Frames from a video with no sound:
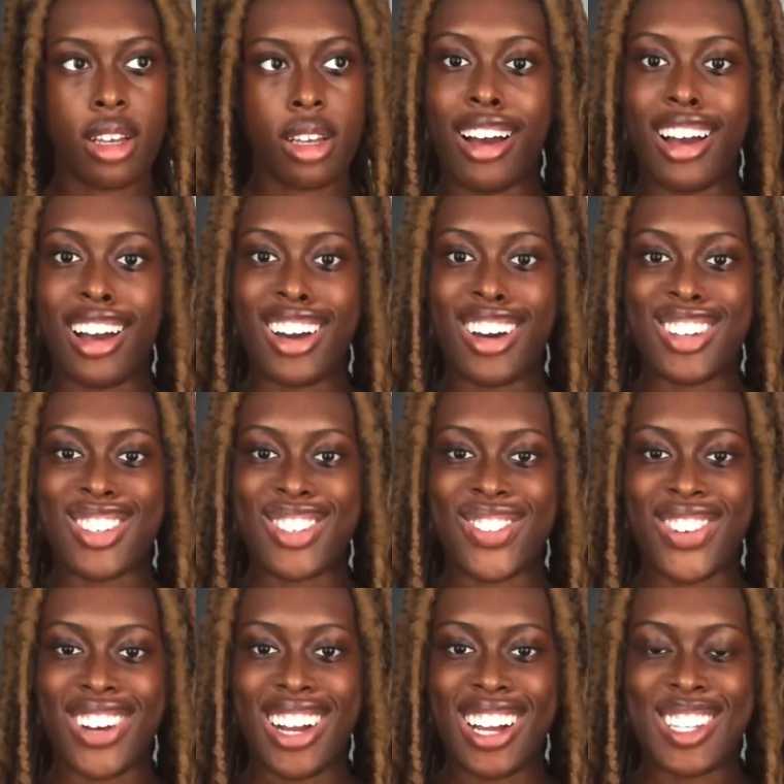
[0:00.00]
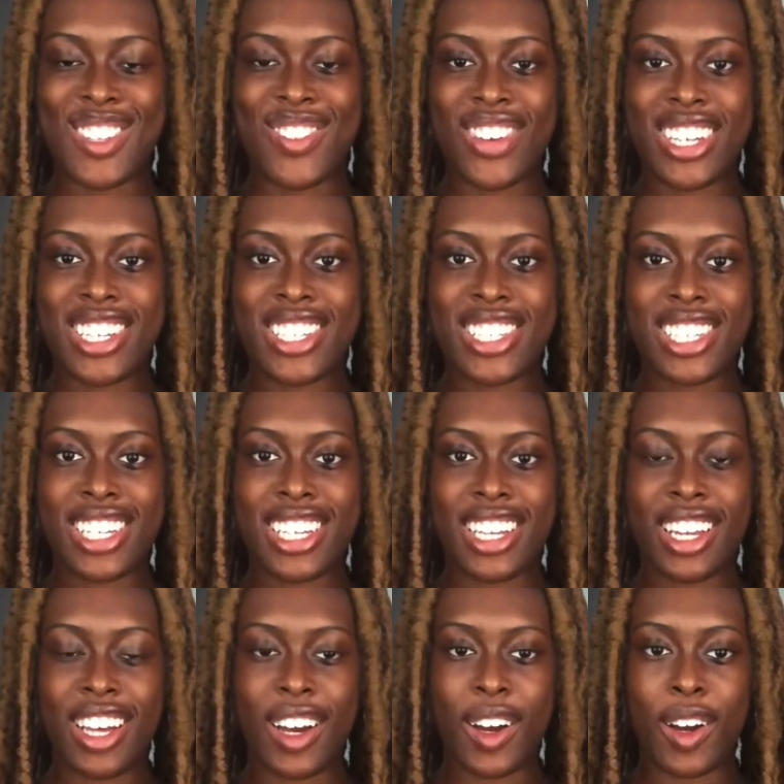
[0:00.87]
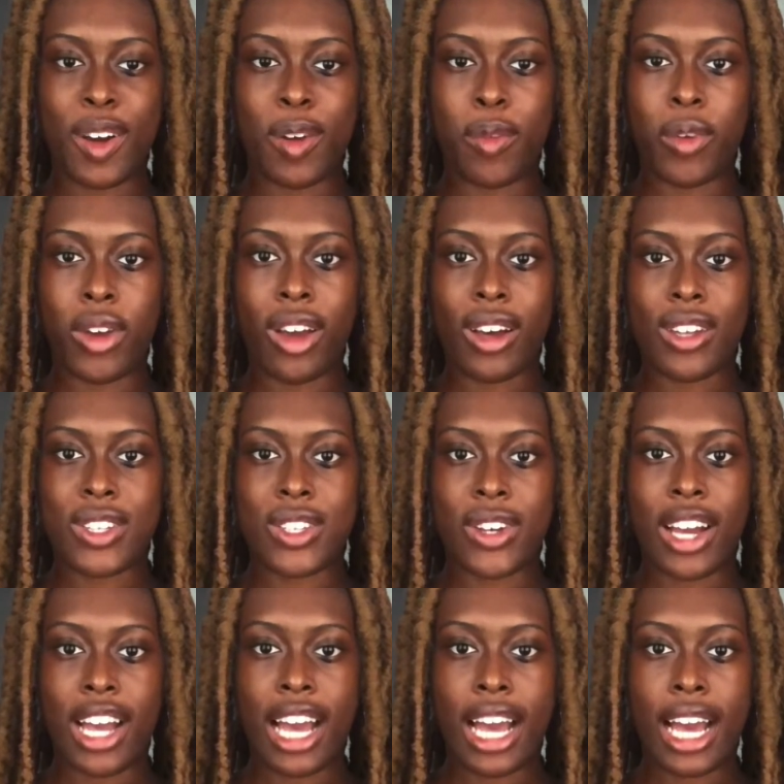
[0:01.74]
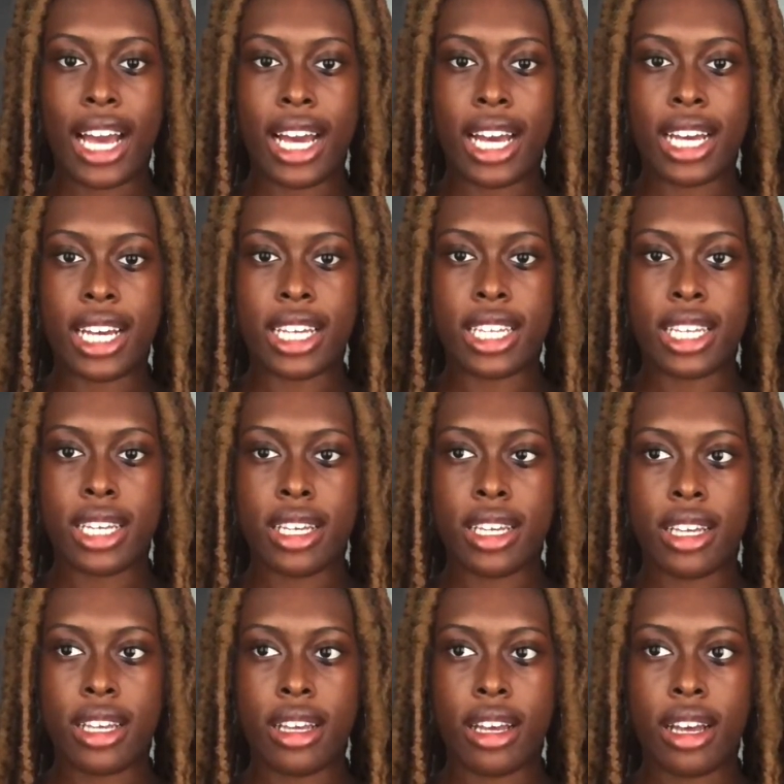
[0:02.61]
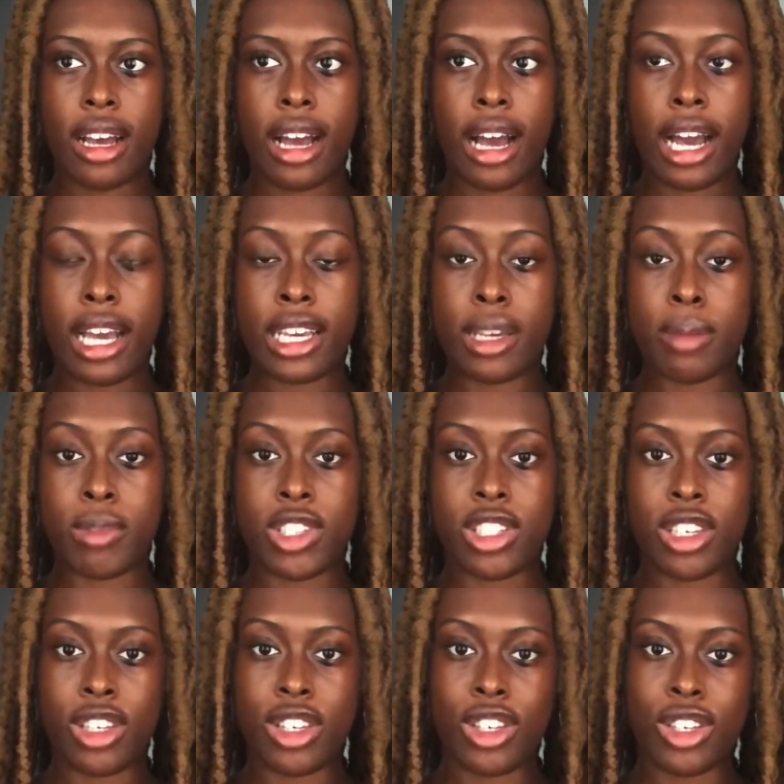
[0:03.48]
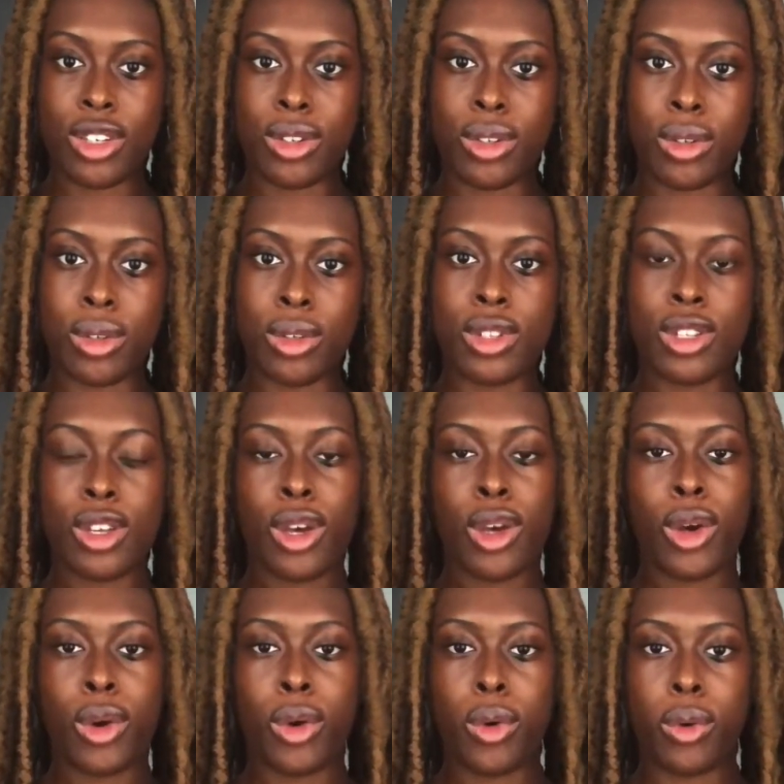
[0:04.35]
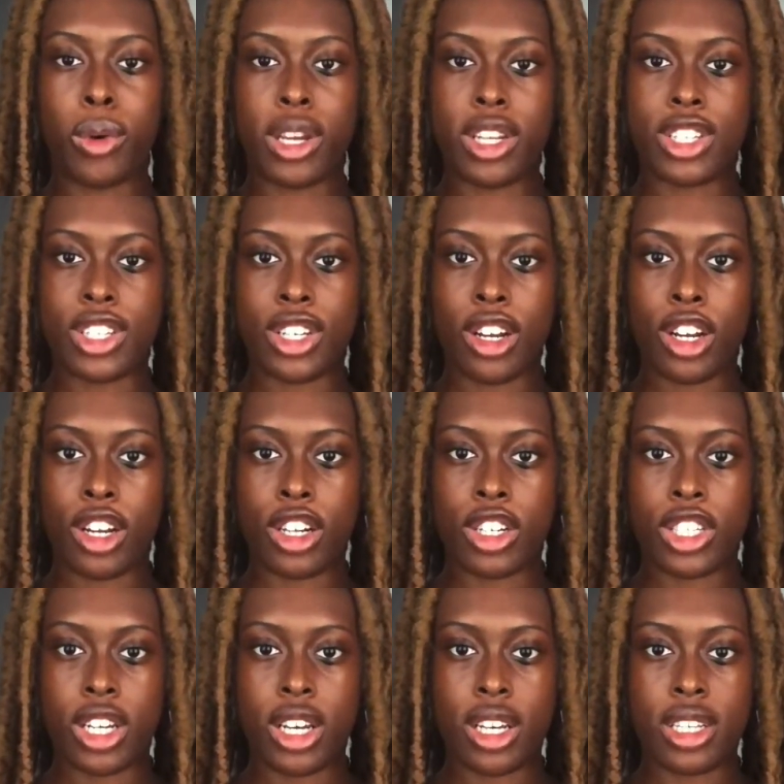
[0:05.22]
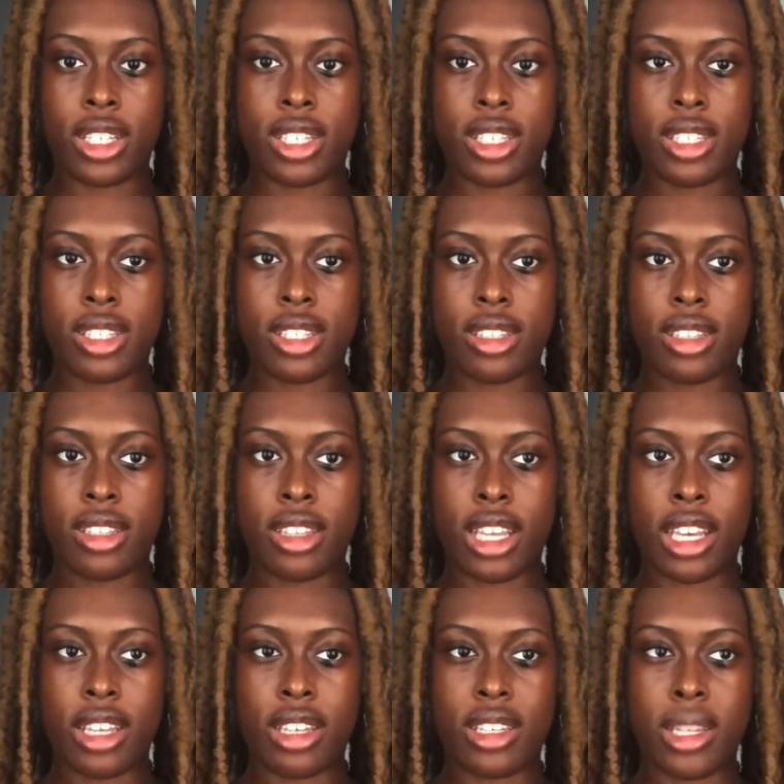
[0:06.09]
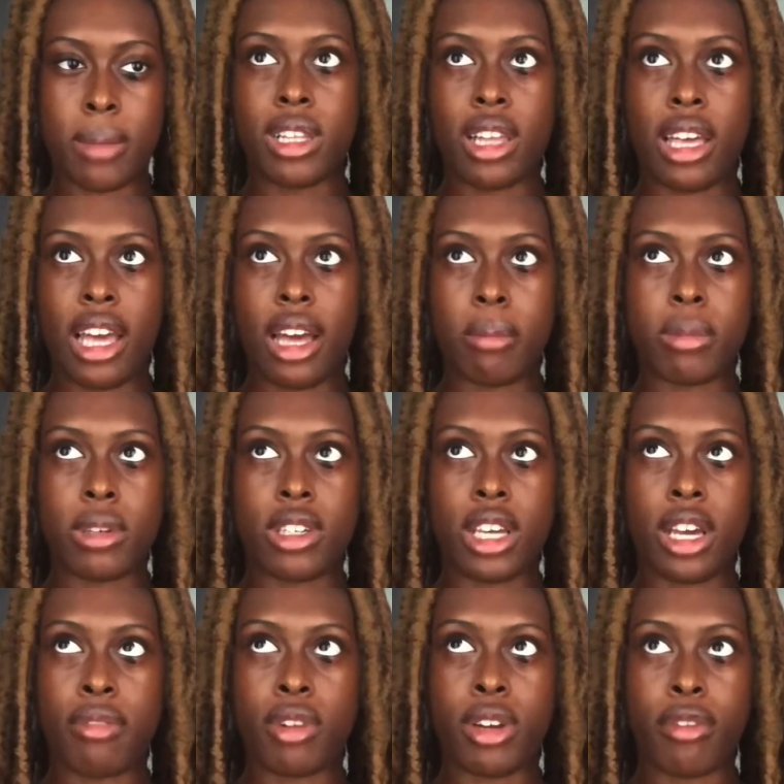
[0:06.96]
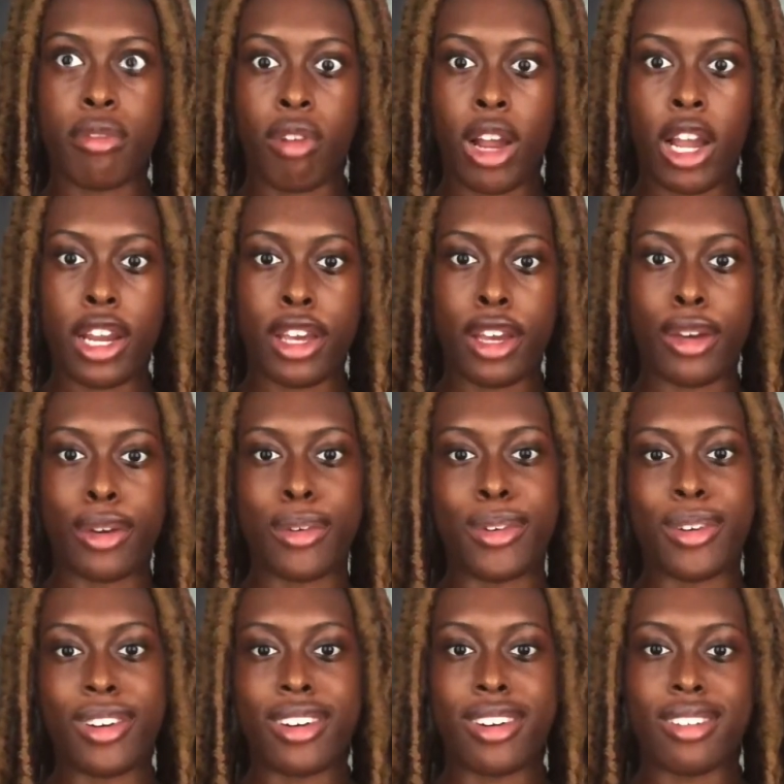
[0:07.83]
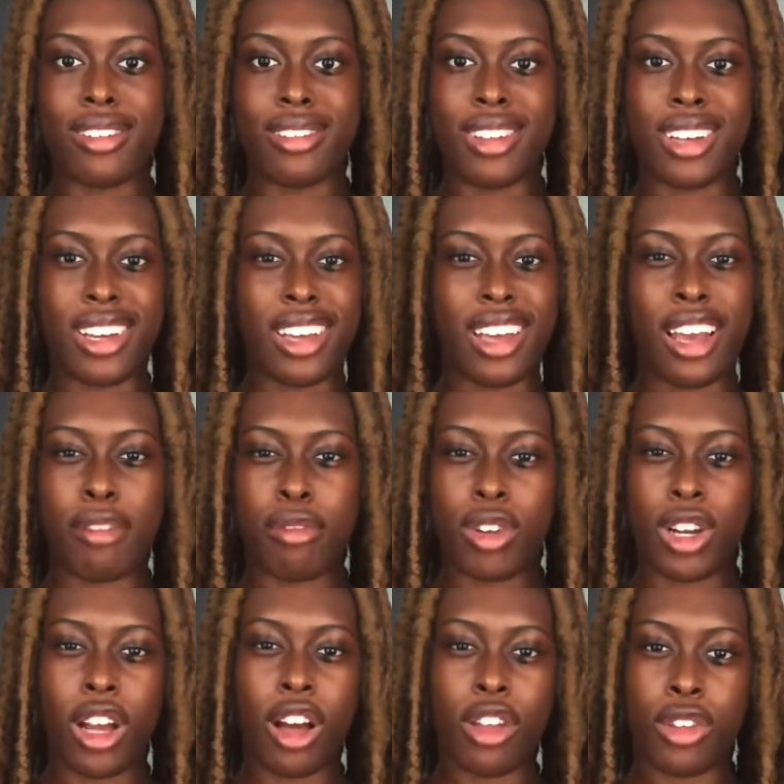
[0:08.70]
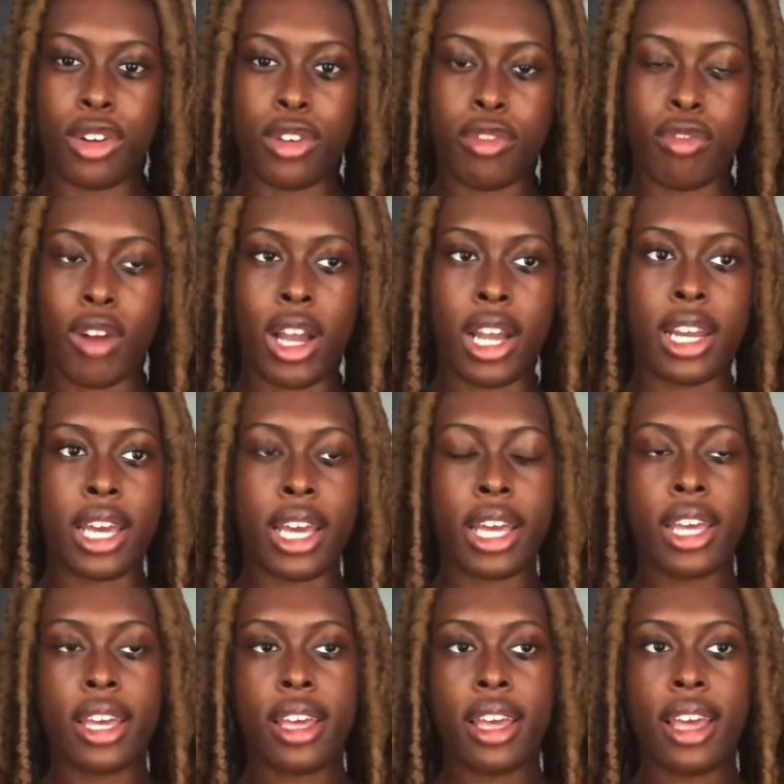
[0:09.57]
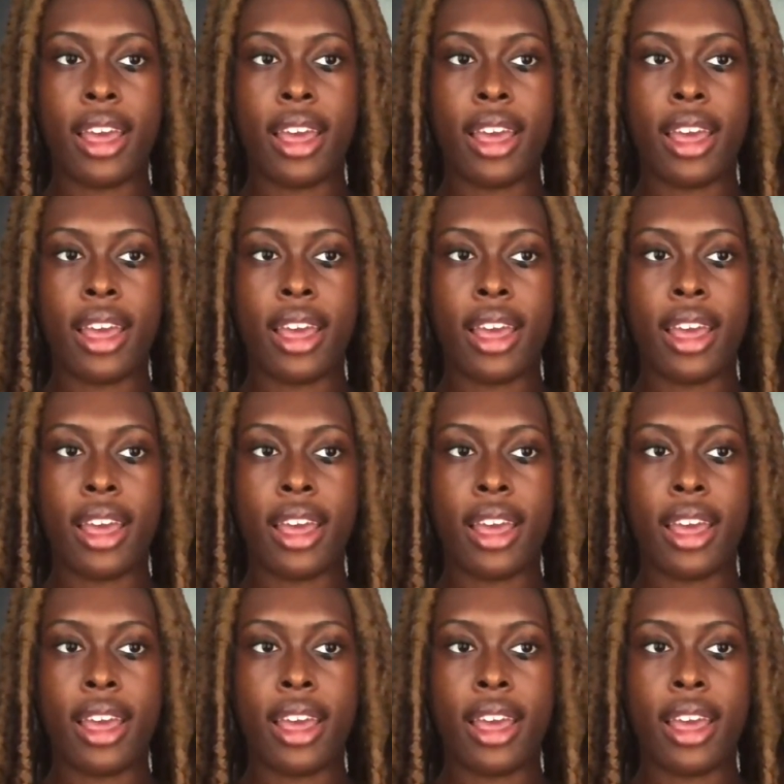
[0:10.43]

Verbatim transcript: I also forgot to mention, um, we also had IMCQs, which are just, they typically happened every Friday or like every other Friday.